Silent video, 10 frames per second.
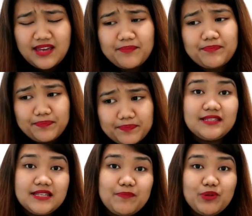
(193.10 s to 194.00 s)
Yeah.
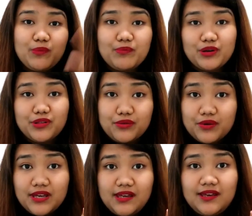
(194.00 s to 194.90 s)
And tip number
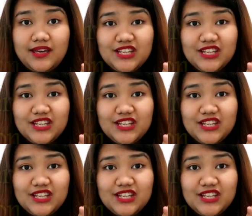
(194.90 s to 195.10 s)
three